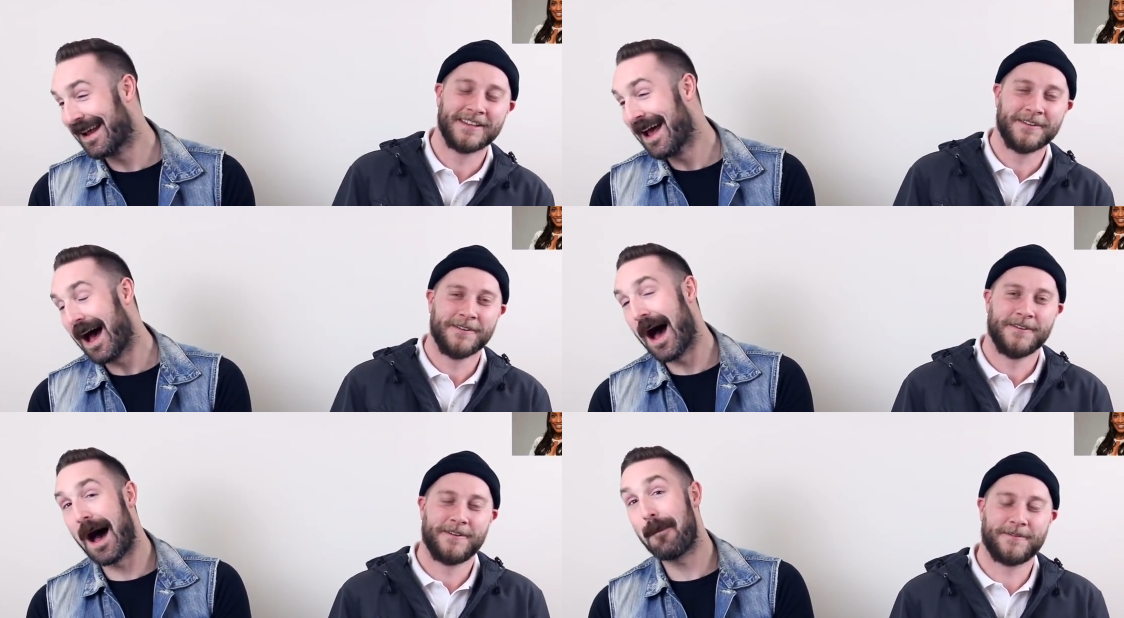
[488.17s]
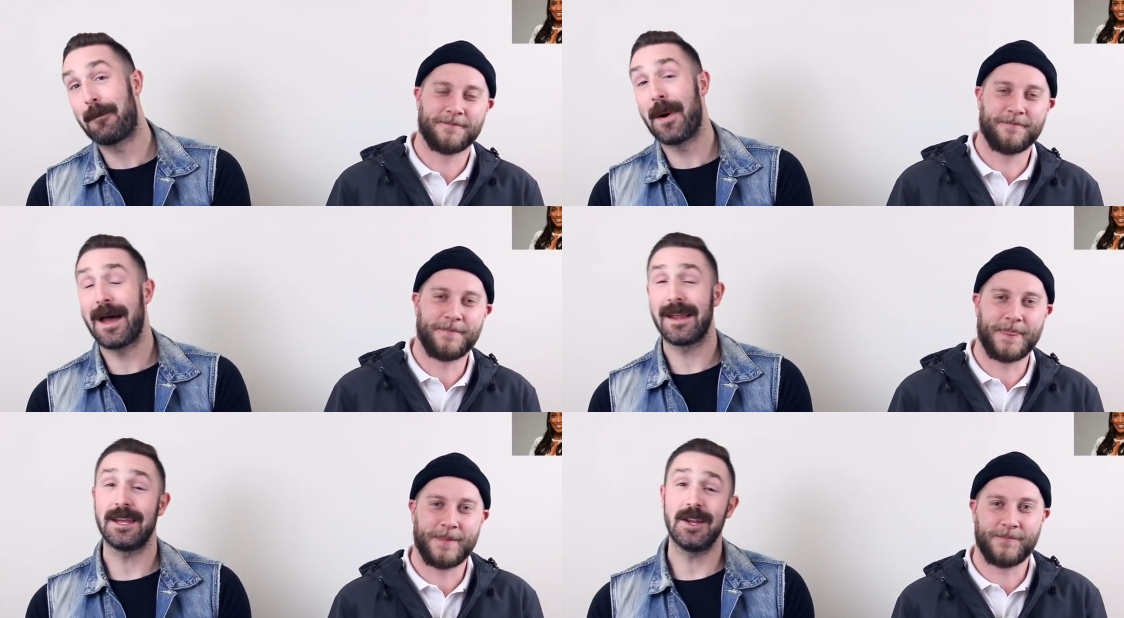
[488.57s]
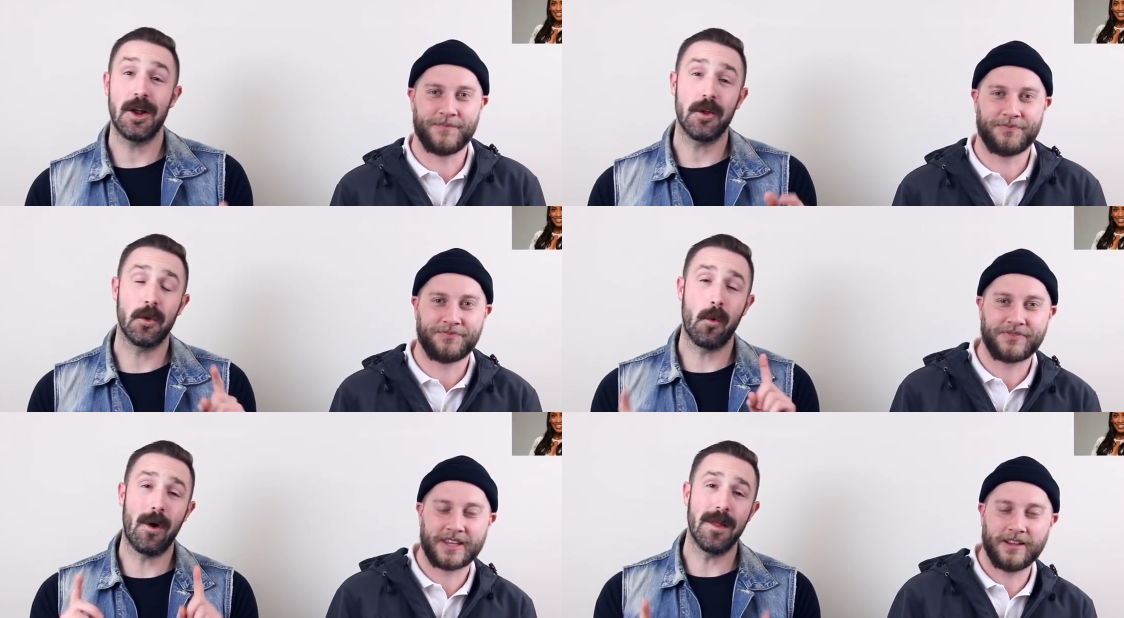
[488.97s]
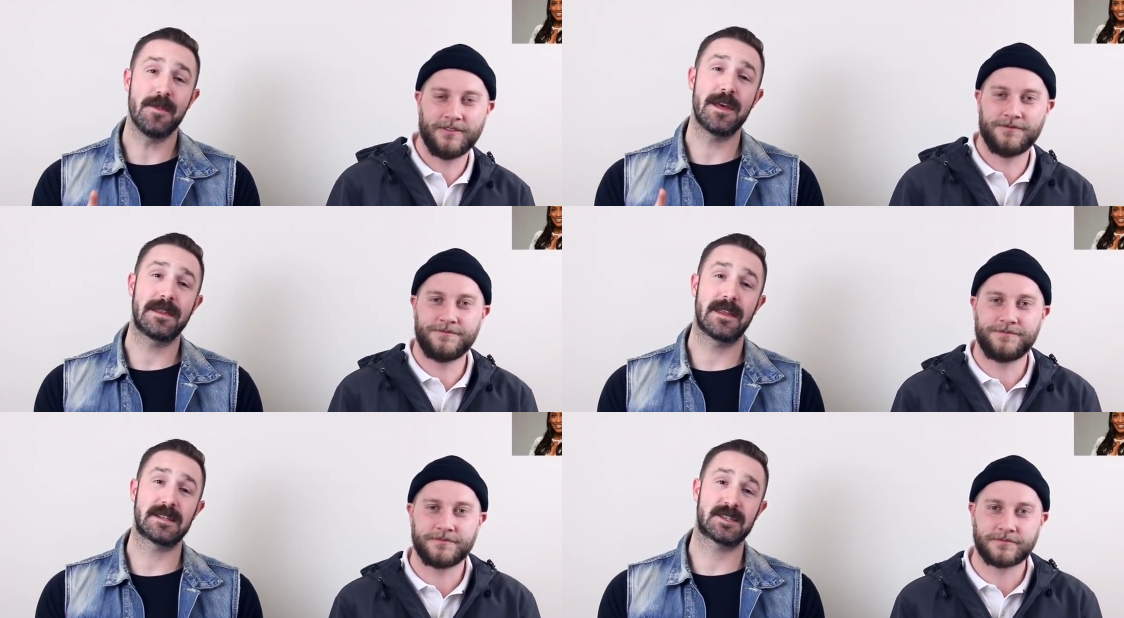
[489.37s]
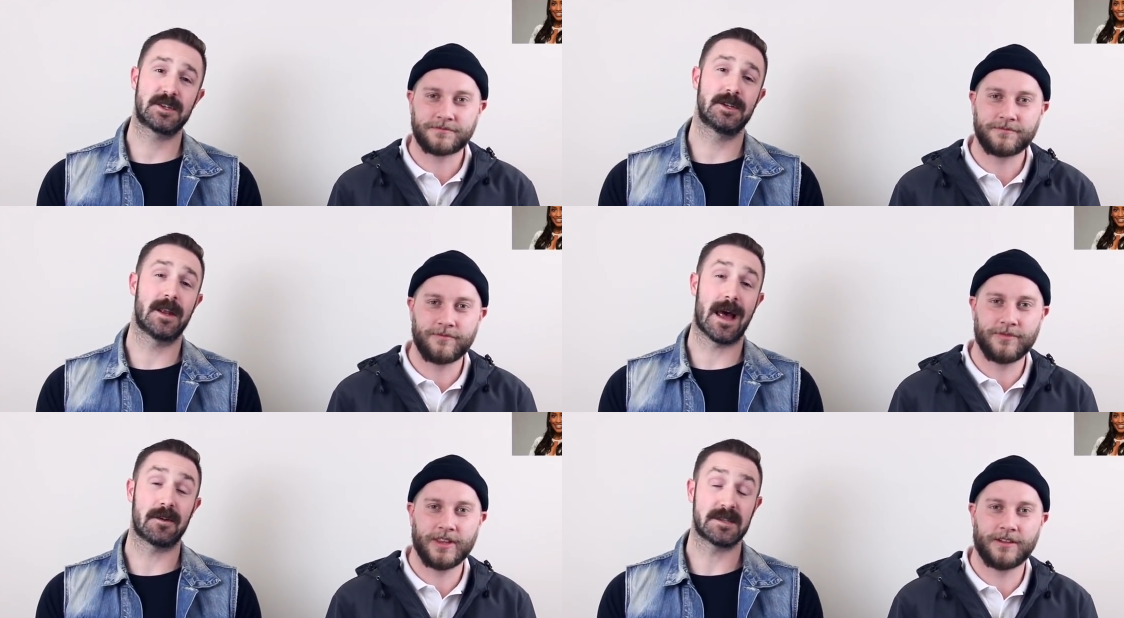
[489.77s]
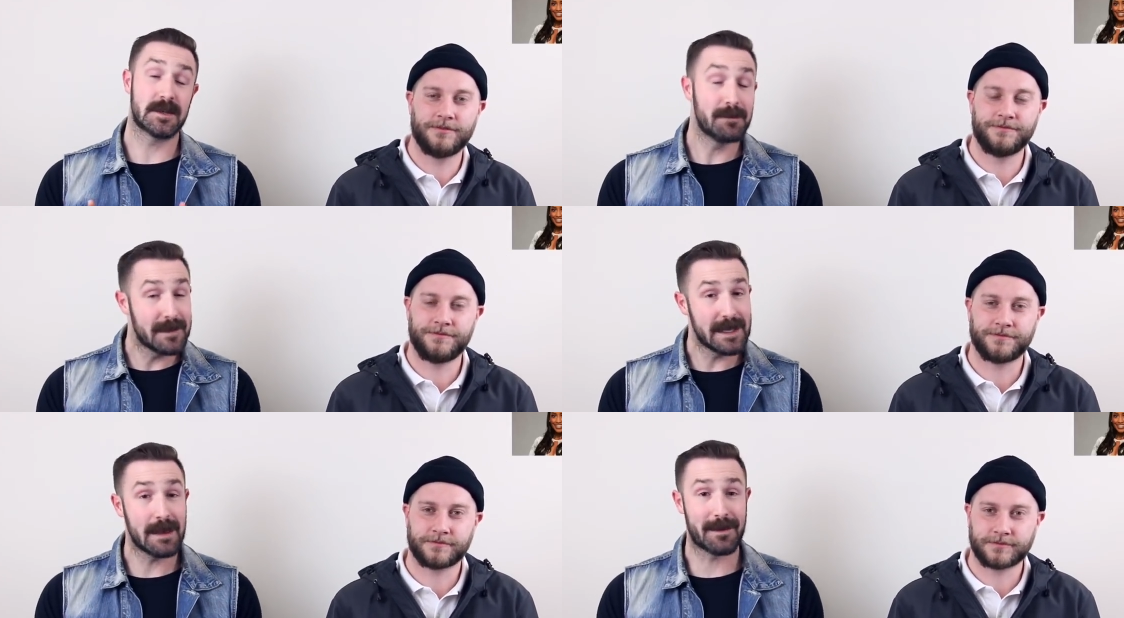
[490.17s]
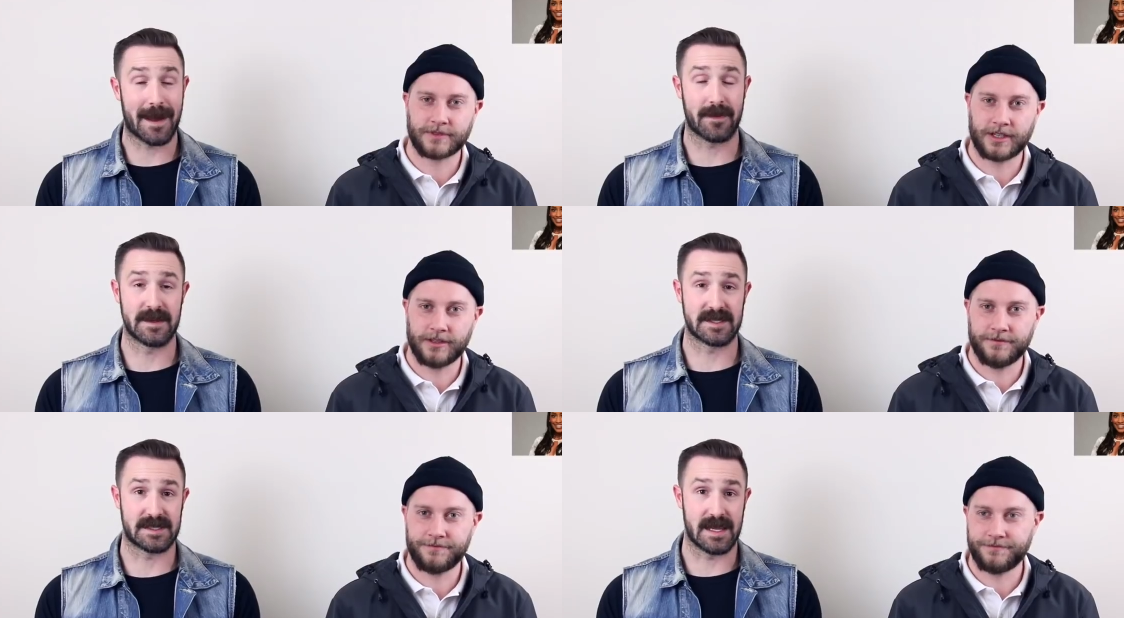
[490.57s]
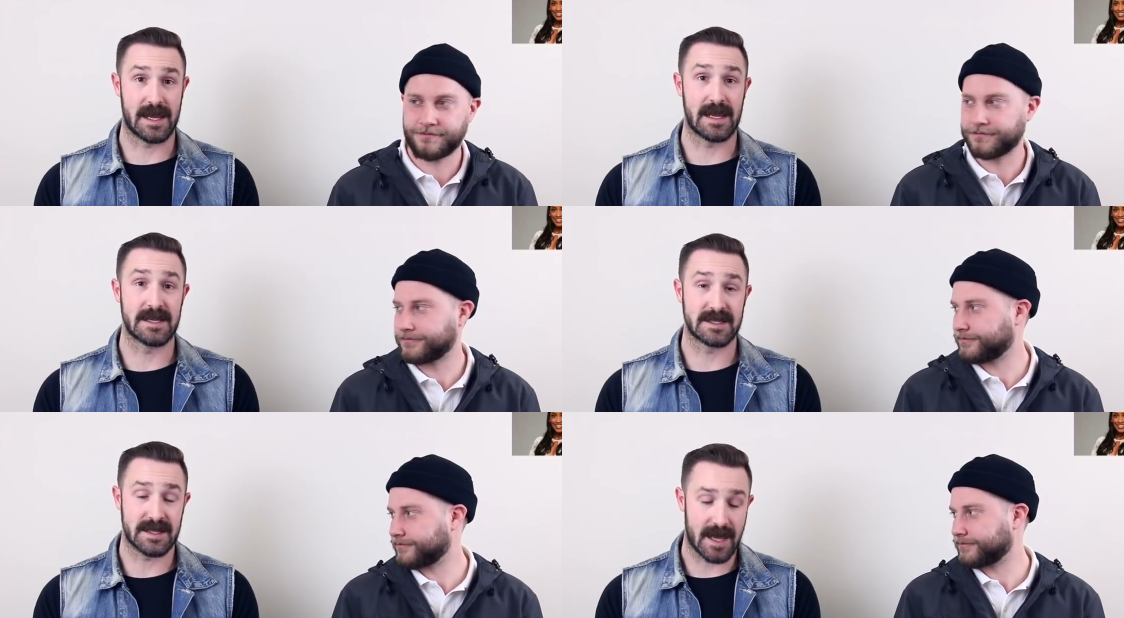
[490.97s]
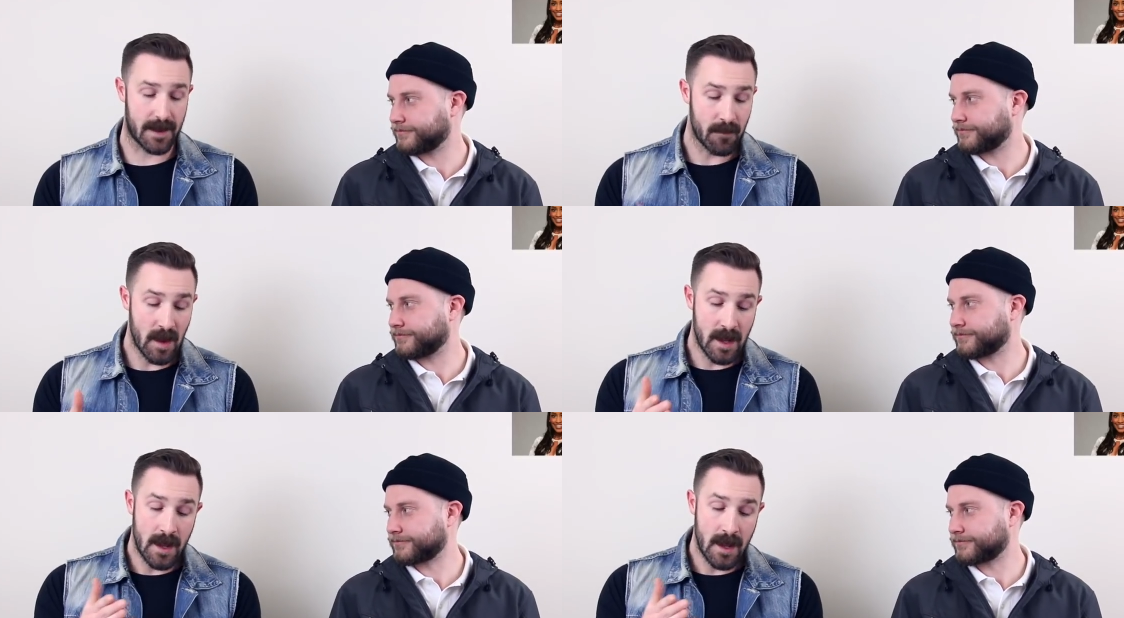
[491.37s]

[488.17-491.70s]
Speaker 1: But you know, the one thing that stood out to me about this date is that